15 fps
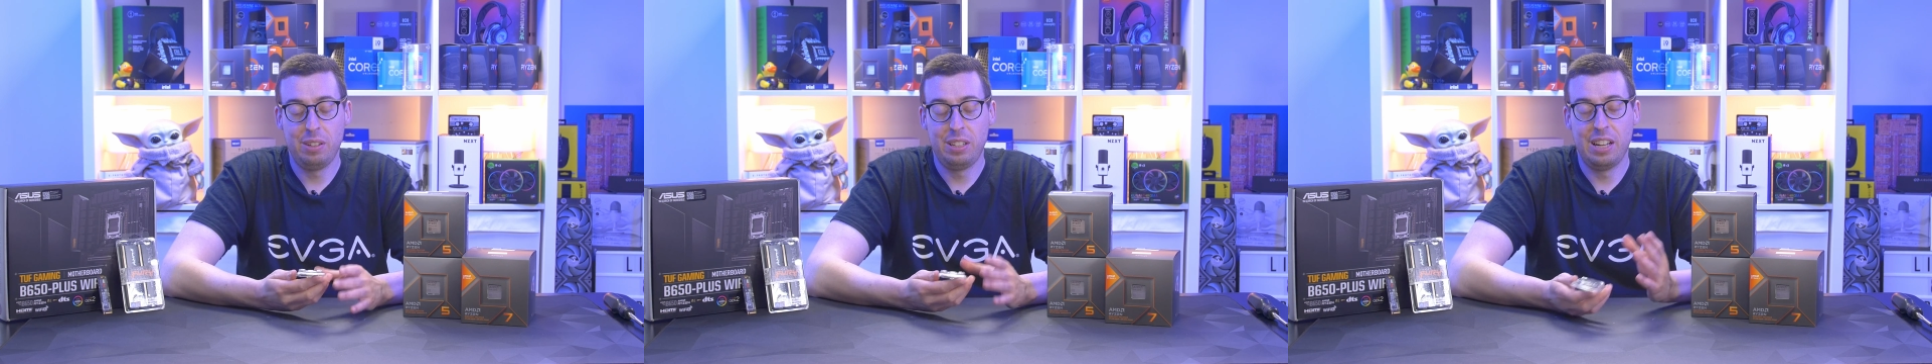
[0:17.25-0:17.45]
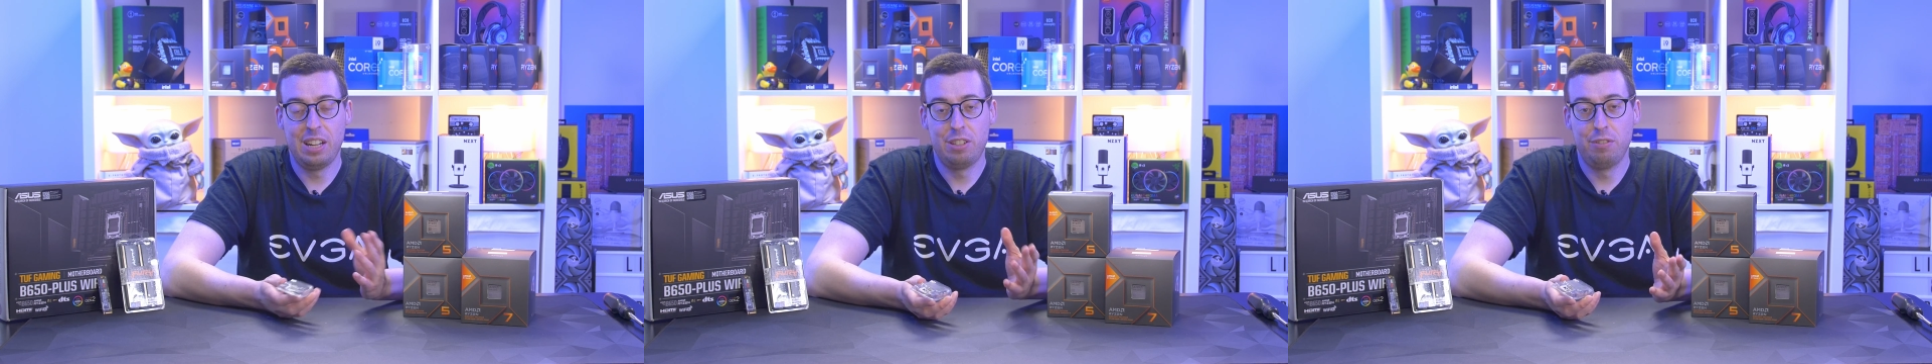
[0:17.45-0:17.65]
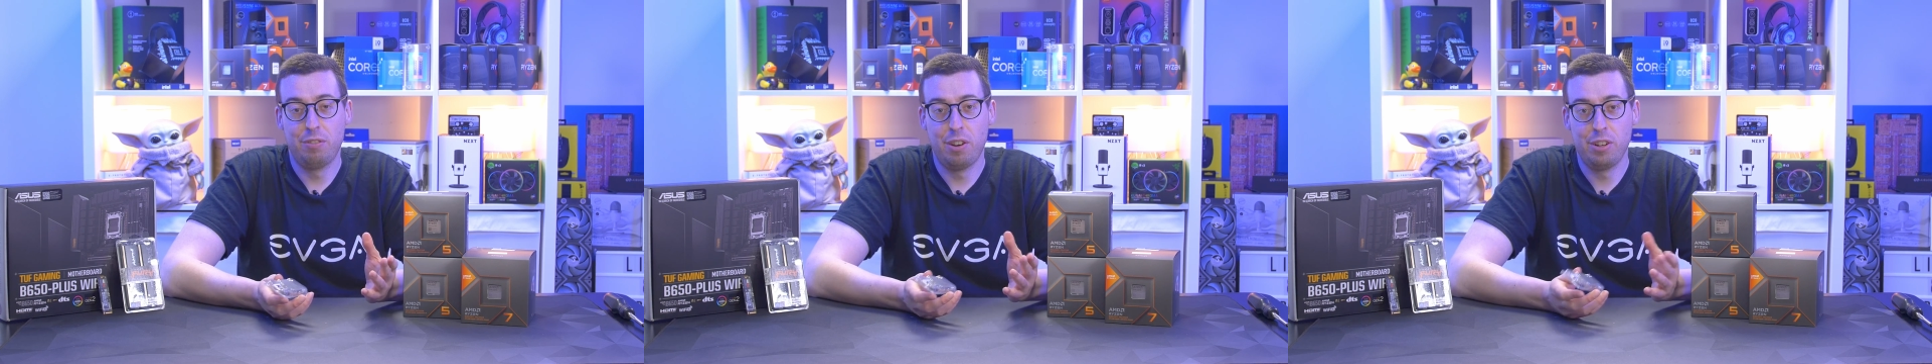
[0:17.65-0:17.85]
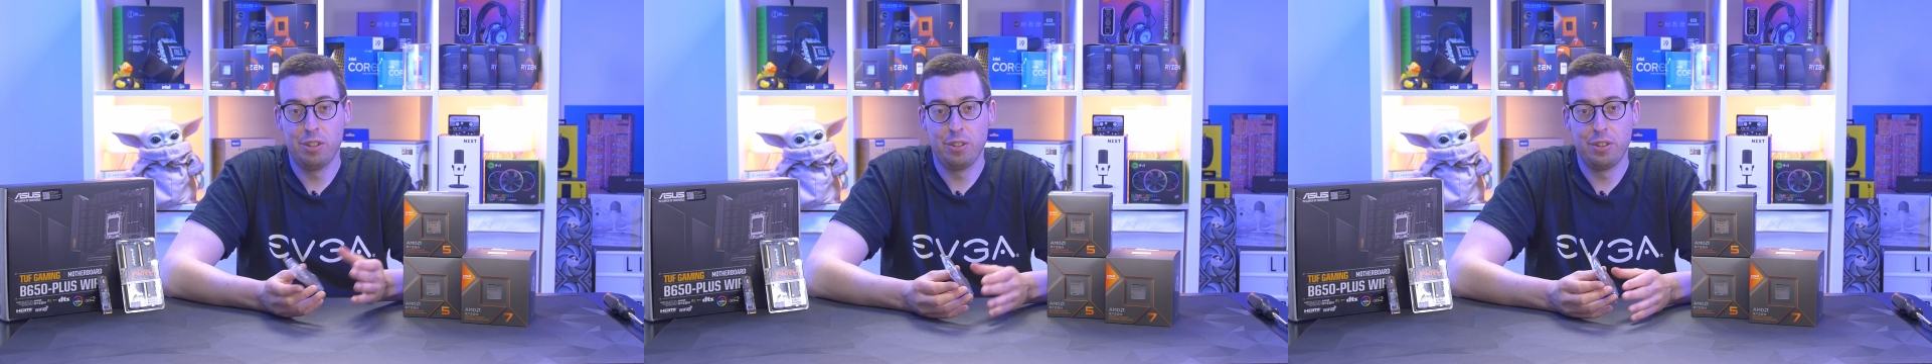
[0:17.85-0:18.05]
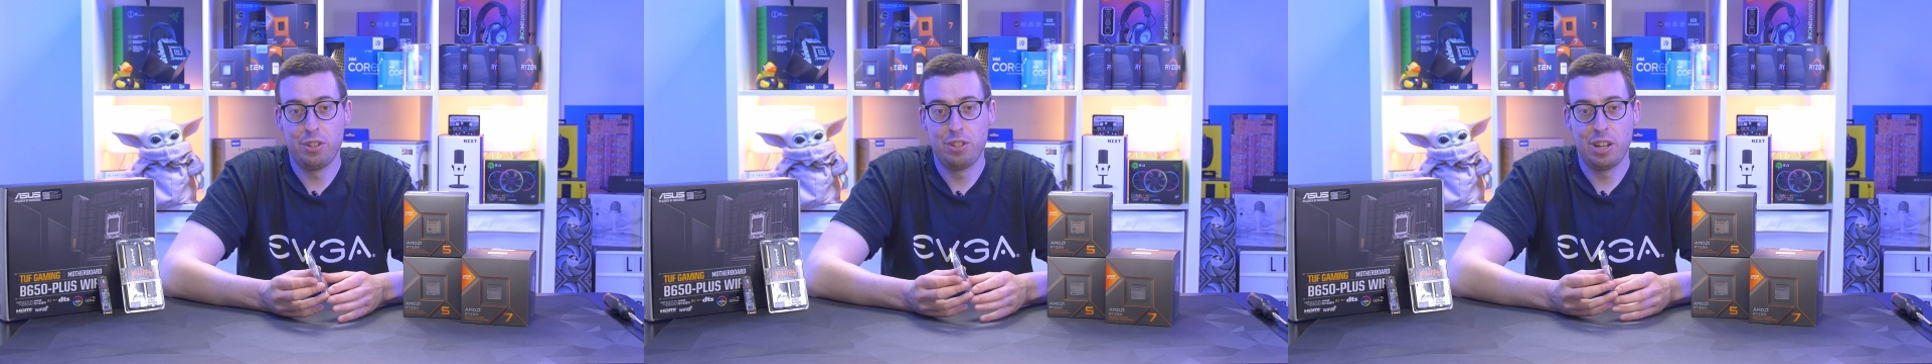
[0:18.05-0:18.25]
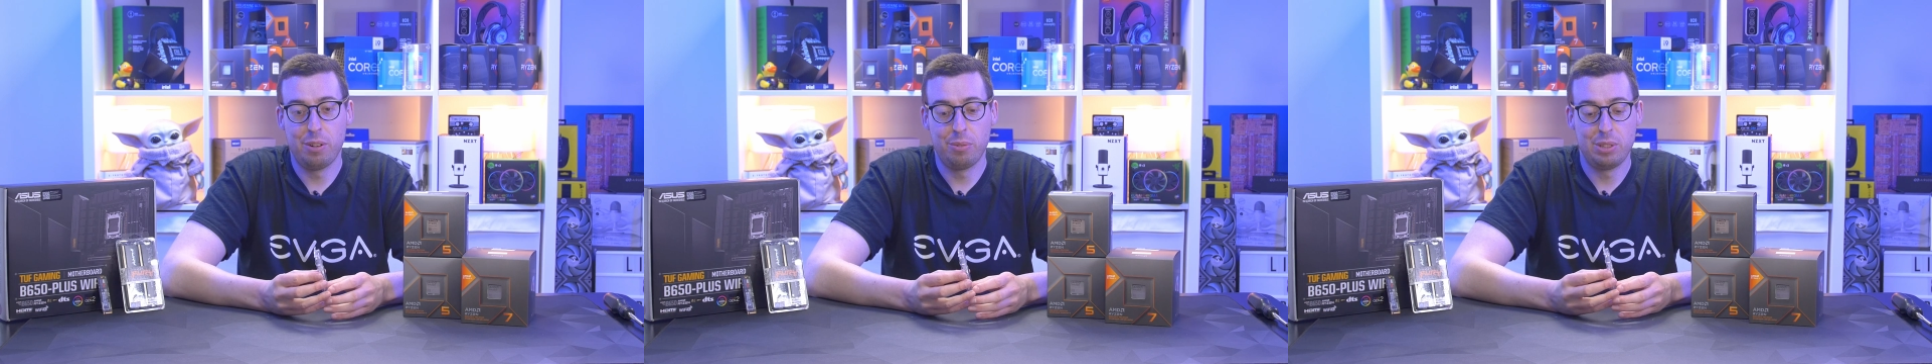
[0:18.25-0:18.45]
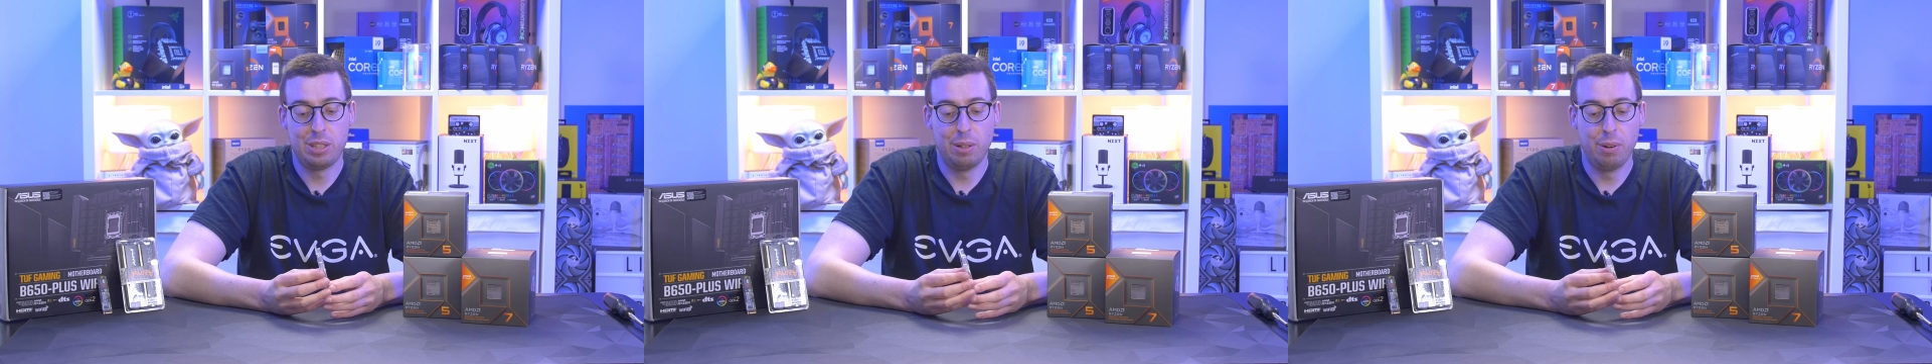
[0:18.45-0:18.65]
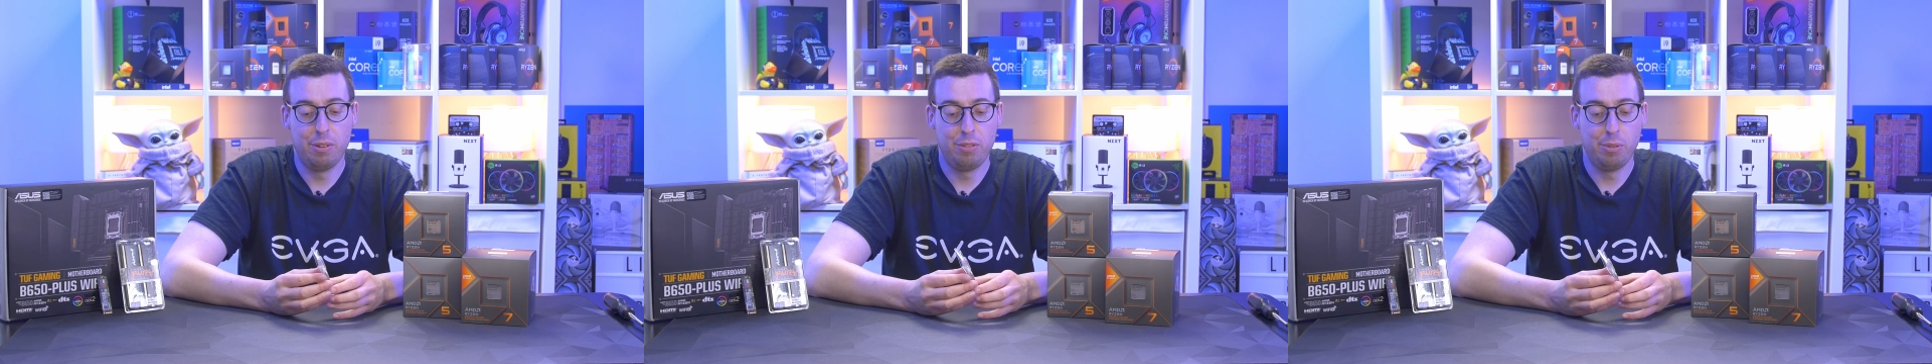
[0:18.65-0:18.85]
I can actually find it on the channel
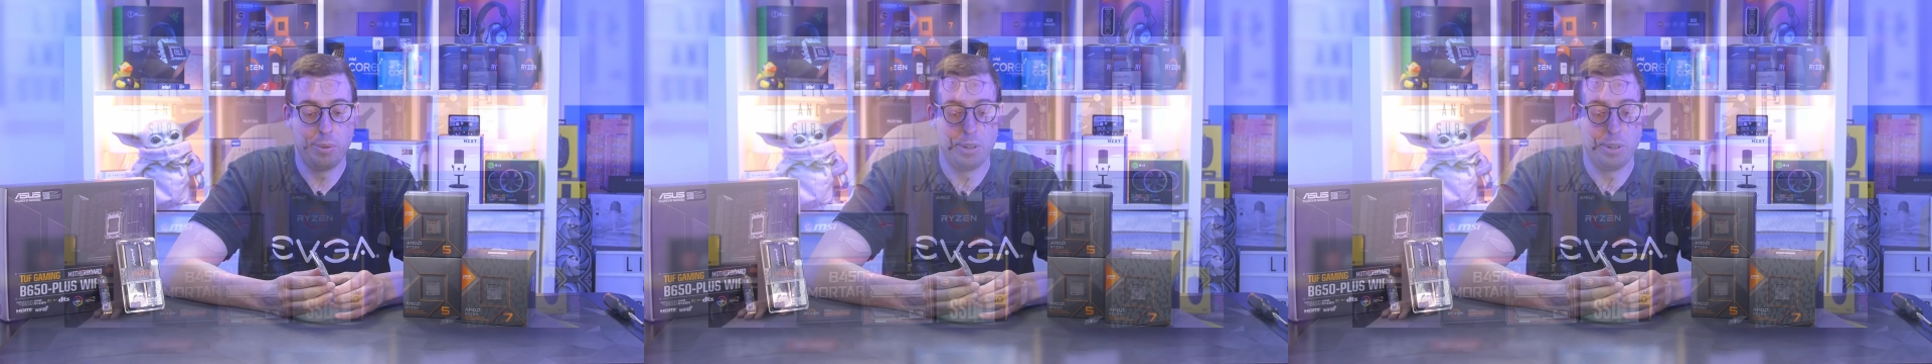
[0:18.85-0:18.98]
still if you